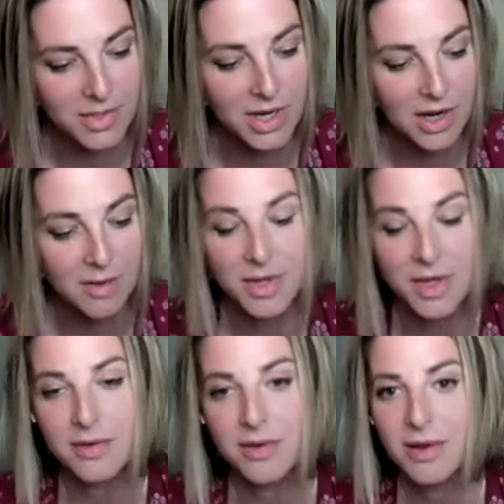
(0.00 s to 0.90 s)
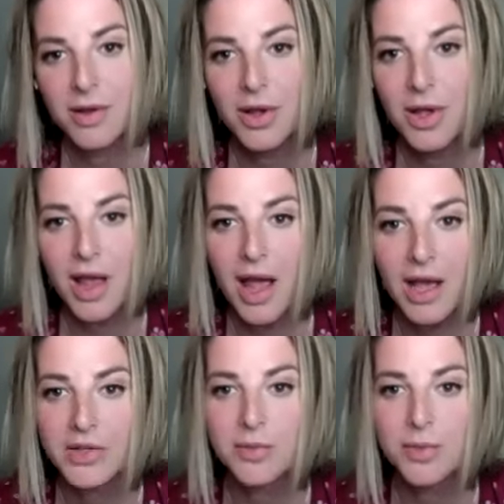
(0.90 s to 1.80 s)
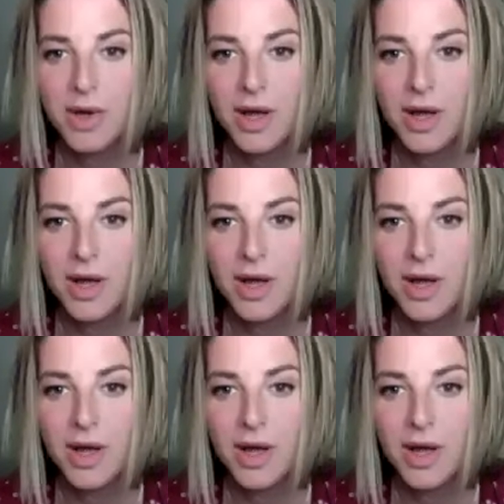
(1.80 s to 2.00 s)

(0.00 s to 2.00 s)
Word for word: metonymy has a,